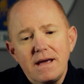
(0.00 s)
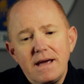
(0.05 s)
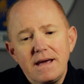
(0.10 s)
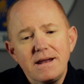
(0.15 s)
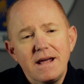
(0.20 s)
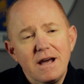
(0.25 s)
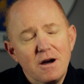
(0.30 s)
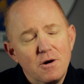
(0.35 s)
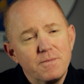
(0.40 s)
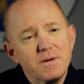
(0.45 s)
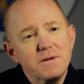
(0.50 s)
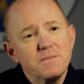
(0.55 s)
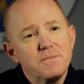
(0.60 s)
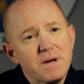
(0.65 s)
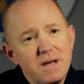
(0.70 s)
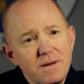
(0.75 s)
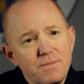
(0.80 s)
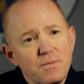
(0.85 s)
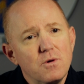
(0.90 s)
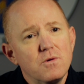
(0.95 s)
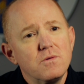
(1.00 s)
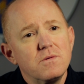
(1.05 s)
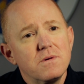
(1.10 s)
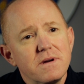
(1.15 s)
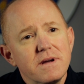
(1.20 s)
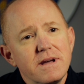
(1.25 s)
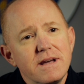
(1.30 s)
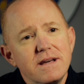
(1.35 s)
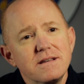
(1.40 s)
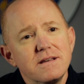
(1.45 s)
and helping people
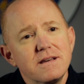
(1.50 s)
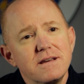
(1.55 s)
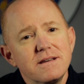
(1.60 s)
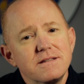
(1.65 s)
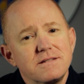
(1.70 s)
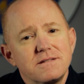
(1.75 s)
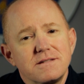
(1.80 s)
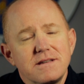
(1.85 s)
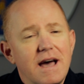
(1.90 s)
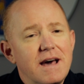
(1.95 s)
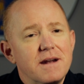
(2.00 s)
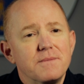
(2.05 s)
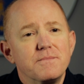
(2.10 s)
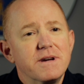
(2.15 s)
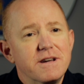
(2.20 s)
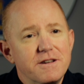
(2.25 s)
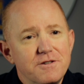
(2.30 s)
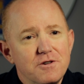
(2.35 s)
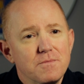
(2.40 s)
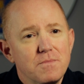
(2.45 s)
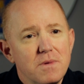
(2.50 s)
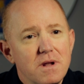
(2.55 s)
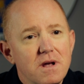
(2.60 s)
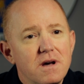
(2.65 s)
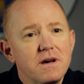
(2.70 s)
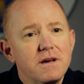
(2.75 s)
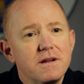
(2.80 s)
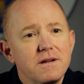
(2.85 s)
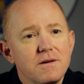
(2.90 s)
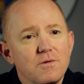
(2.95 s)
it, has got to be in your
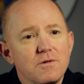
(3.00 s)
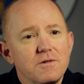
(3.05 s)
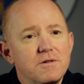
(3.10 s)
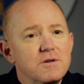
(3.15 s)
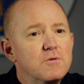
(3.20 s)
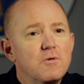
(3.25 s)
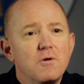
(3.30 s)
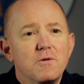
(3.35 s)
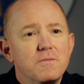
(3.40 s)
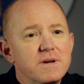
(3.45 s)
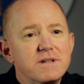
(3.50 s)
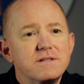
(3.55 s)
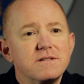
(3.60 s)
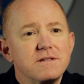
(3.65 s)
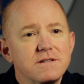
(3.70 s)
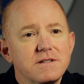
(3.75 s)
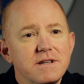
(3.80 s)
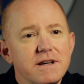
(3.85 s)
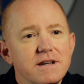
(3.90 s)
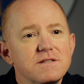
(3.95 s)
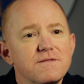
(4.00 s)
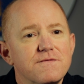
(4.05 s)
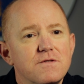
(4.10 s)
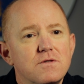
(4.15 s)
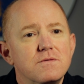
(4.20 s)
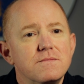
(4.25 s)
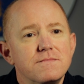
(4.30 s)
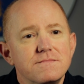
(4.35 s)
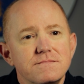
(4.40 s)
blood or you won't be successful.